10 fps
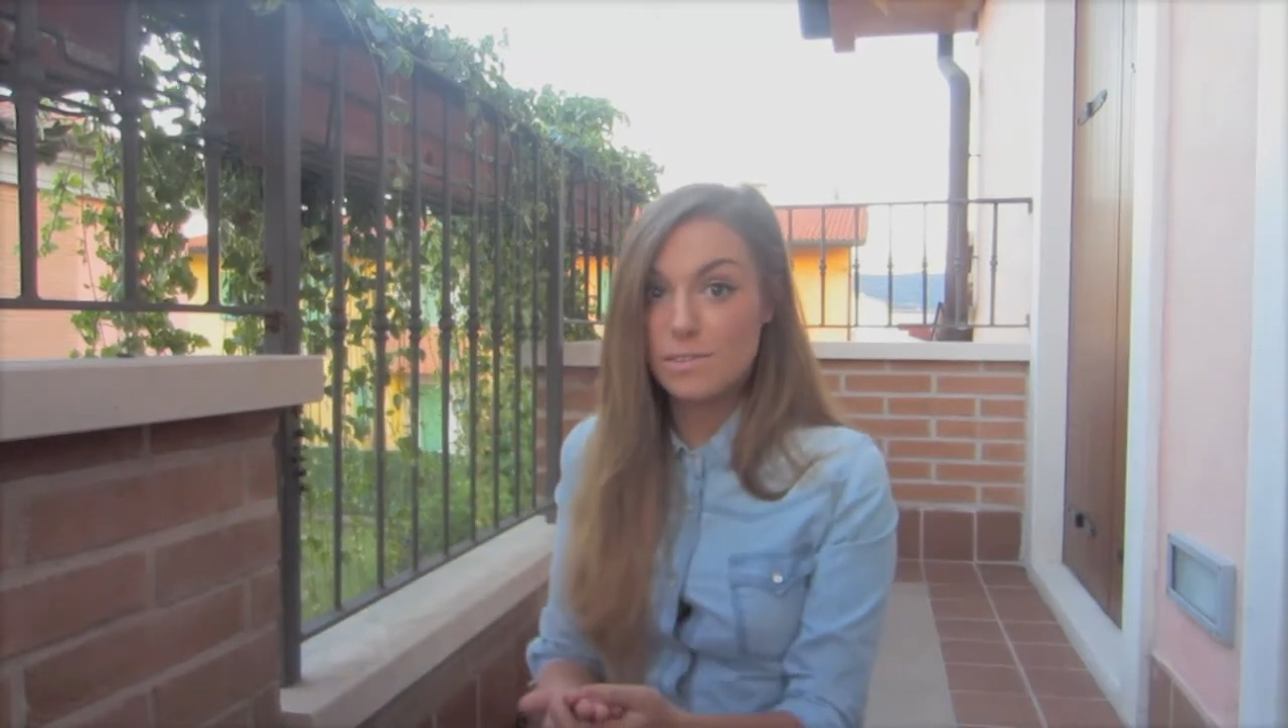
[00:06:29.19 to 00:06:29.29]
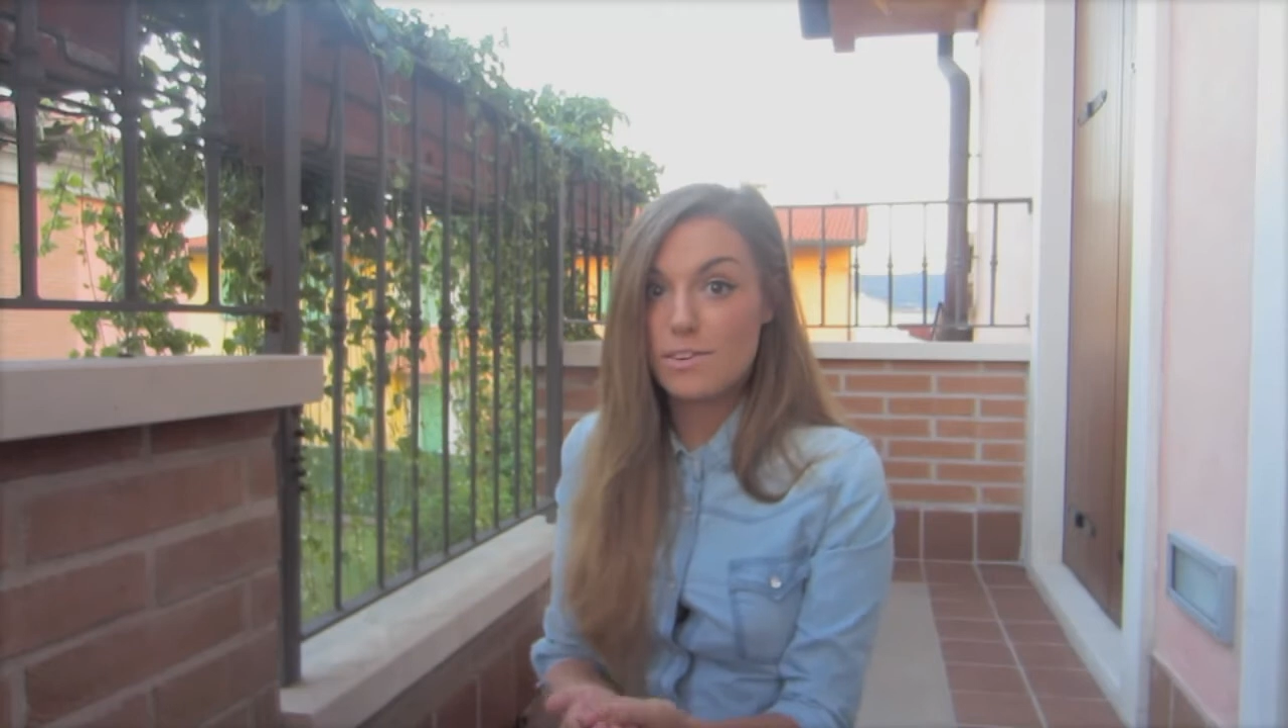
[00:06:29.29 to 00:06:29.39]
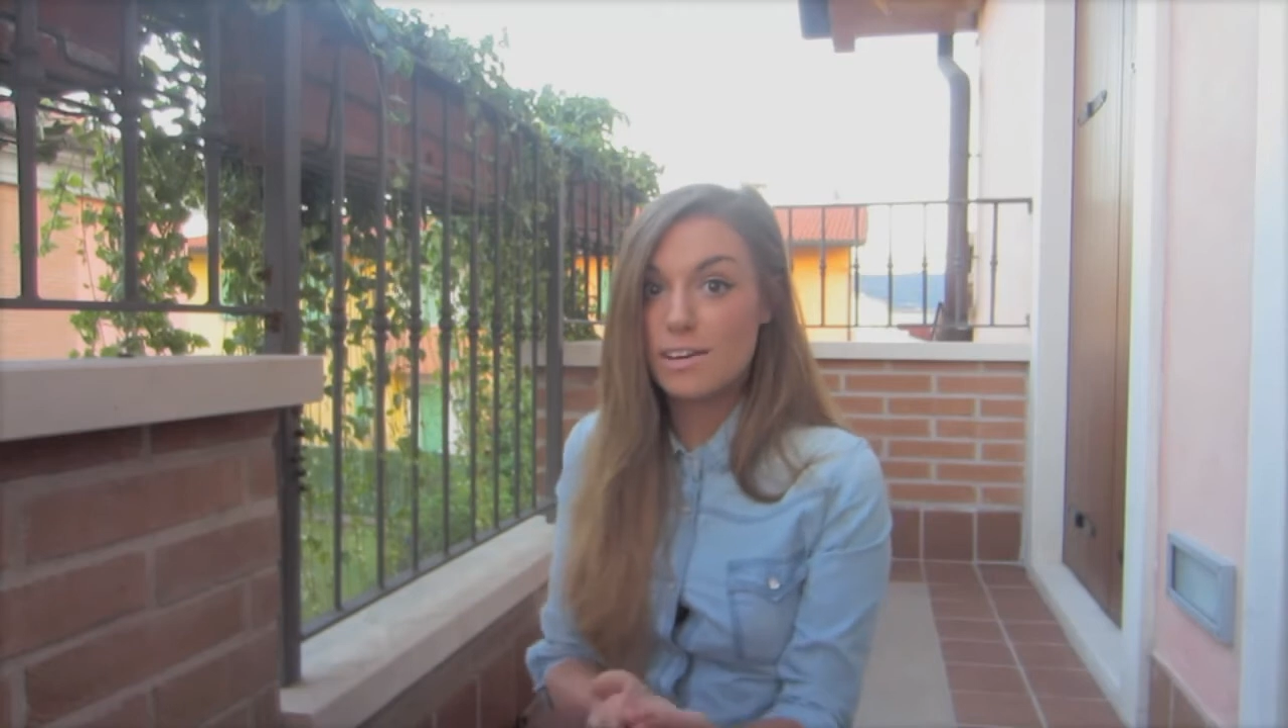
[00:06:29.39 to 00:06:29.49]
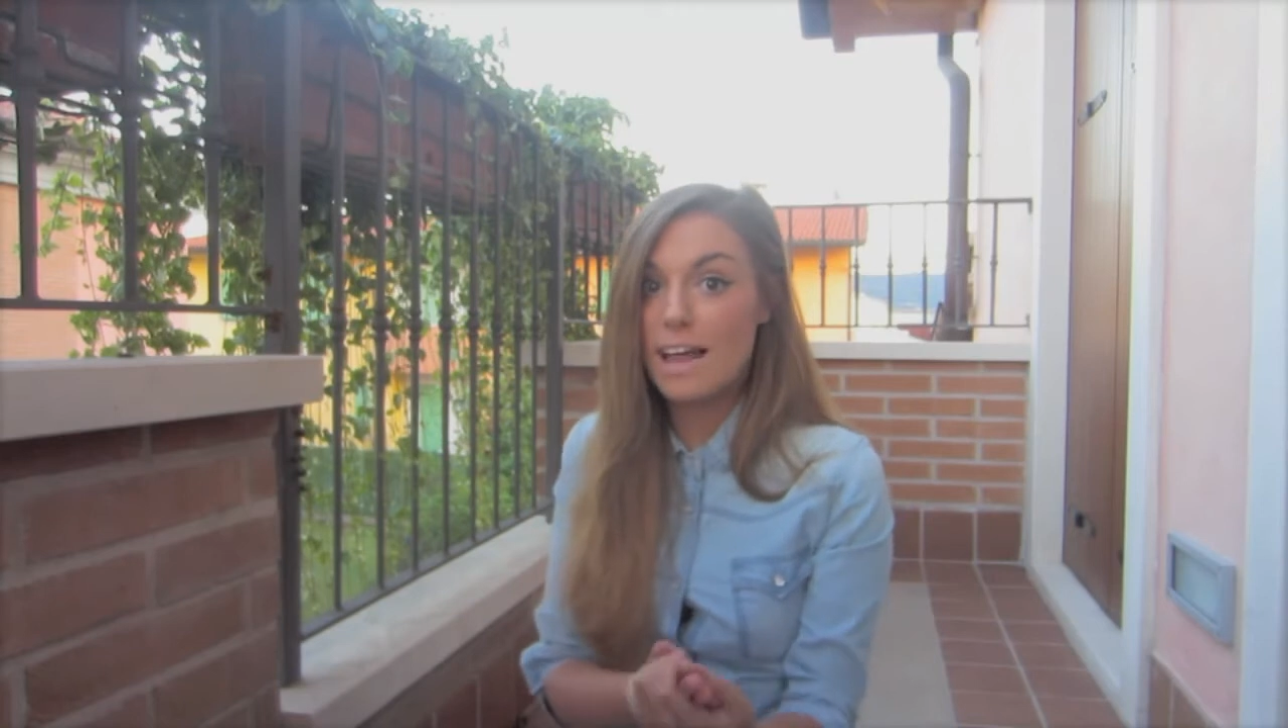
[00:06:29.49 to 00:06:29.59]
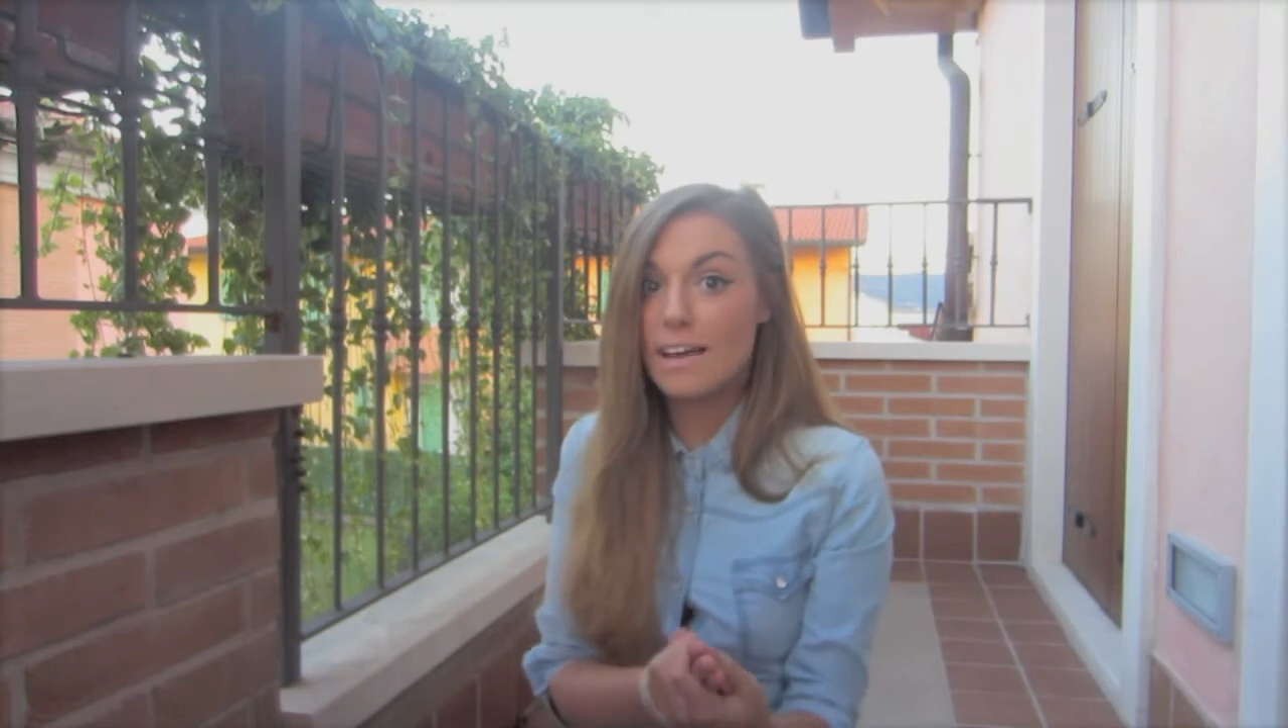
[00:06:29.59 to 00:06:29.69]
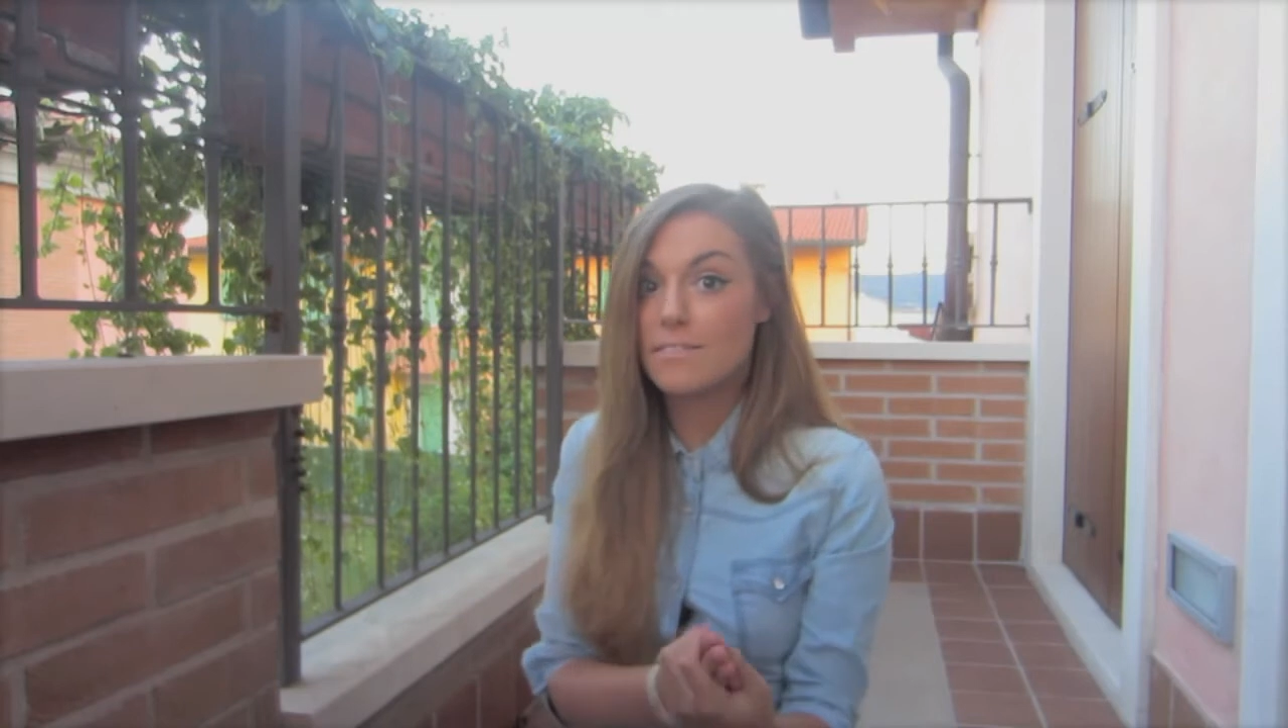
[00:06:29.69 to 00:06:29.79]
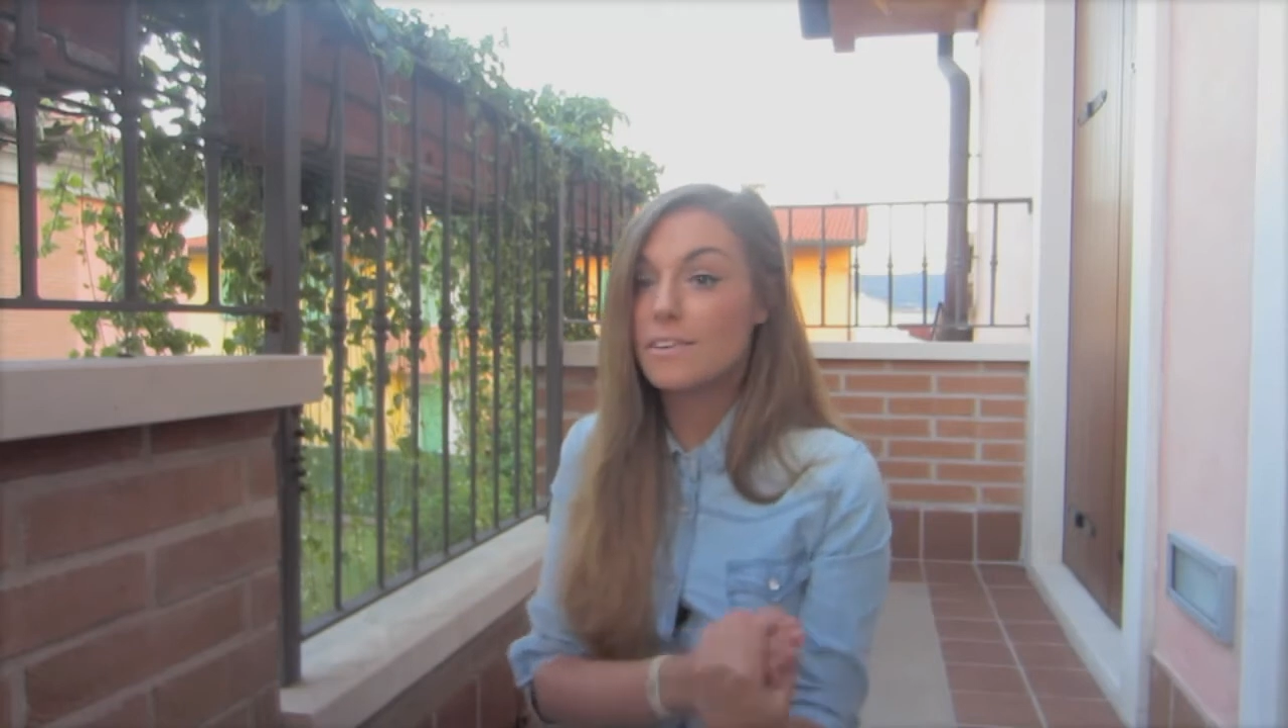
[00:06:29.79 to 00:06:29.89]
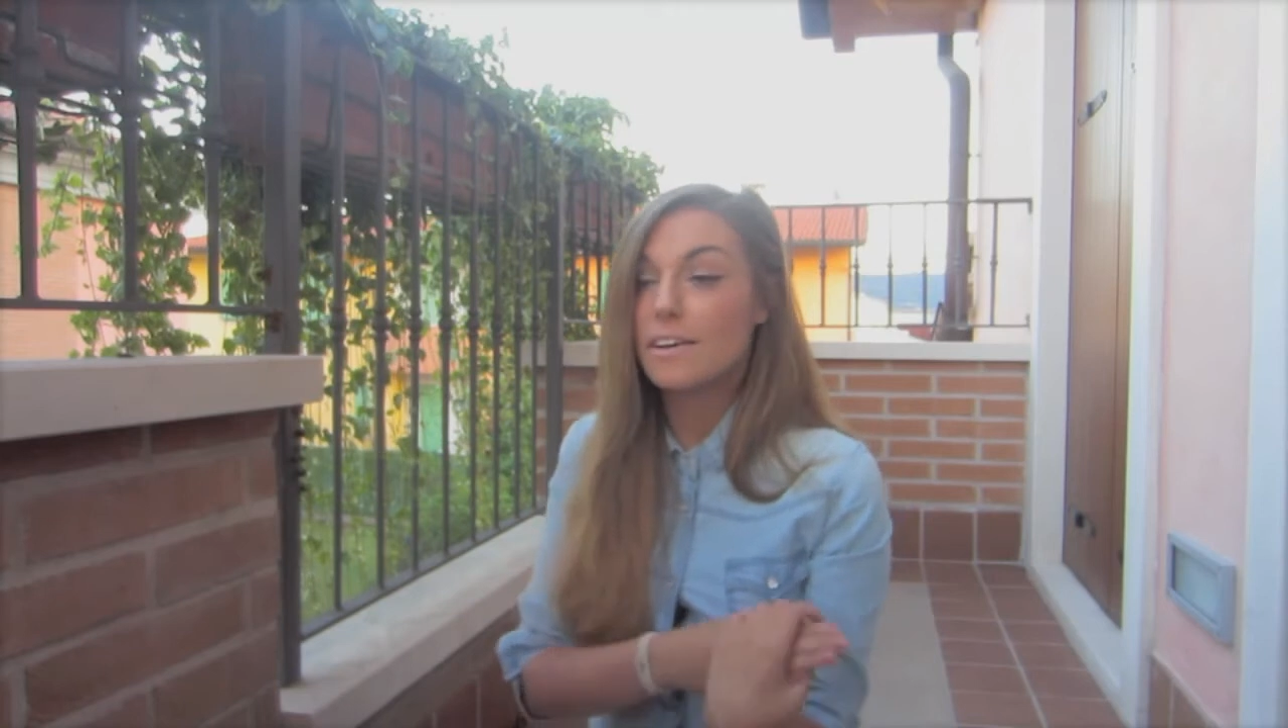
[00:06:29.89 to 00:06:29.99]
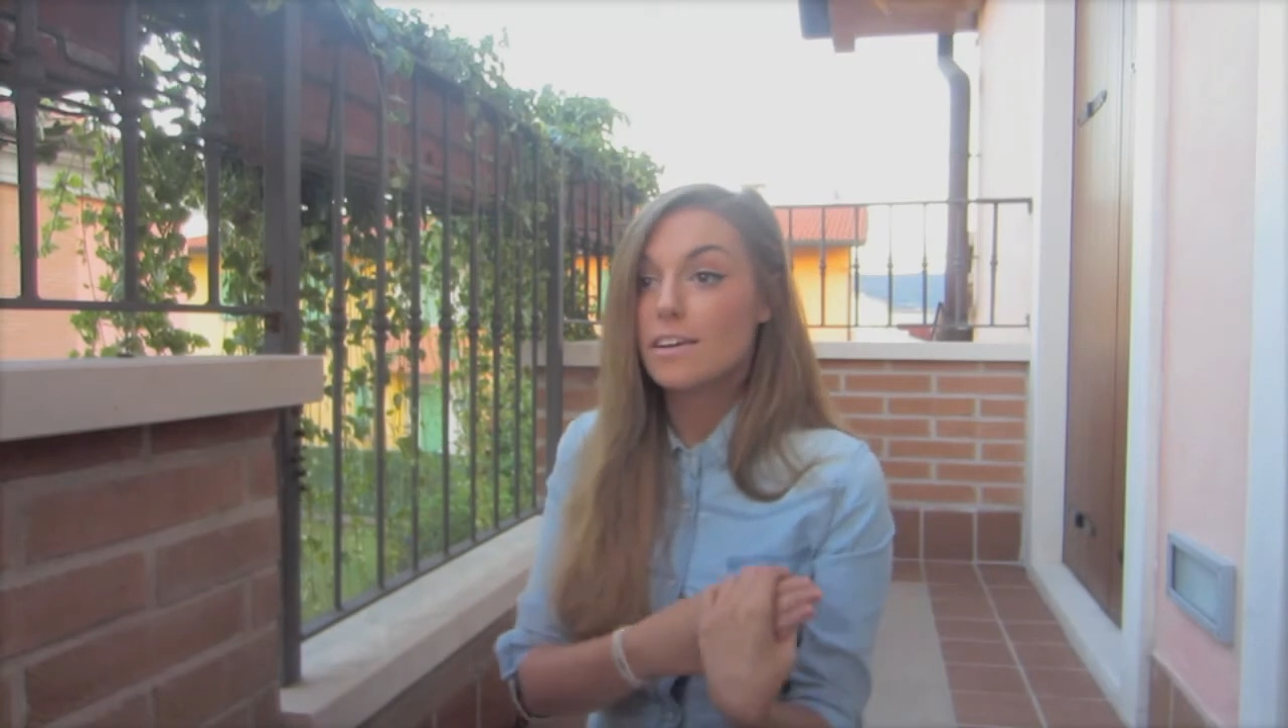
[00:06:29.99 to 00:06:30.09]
to your life.